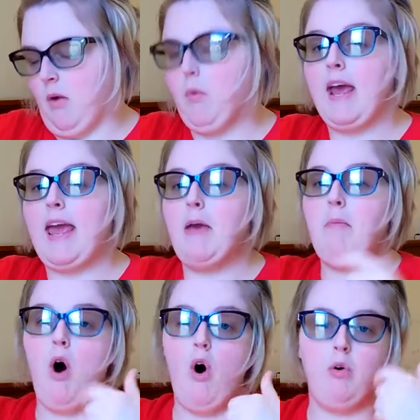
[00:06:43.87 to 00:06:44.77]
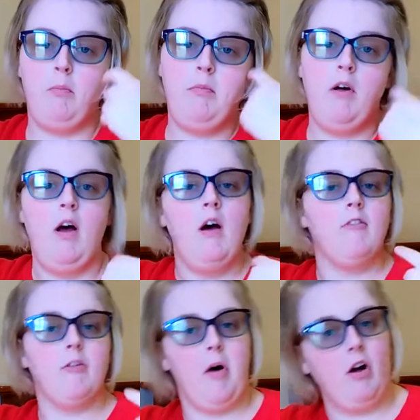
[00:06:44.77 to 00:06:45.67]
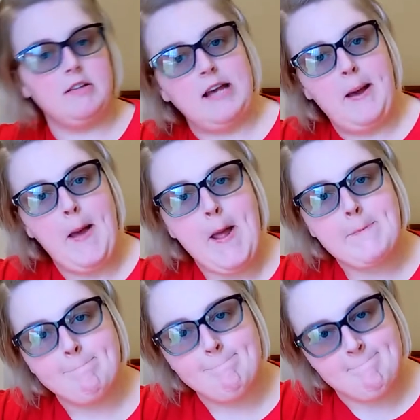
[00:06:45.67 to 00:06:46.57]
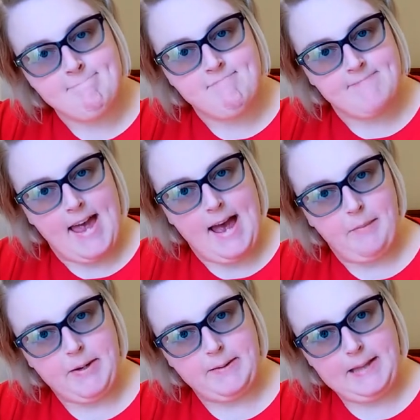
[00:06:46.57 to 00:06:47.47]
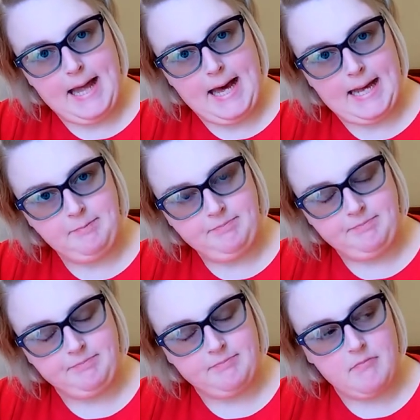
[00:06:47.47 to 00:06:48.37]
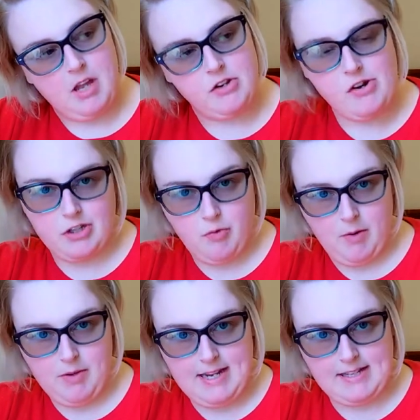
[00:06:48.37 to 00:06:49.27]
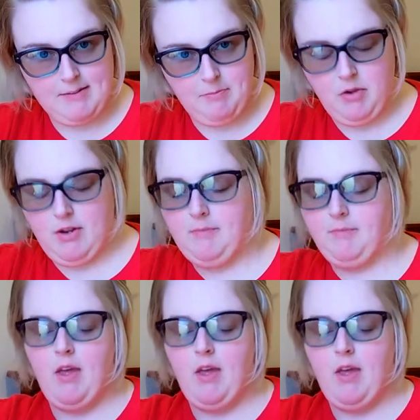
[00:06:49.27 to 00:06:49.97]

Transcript: when I came home from Ulta, I went online during the 21 Days of Beauty.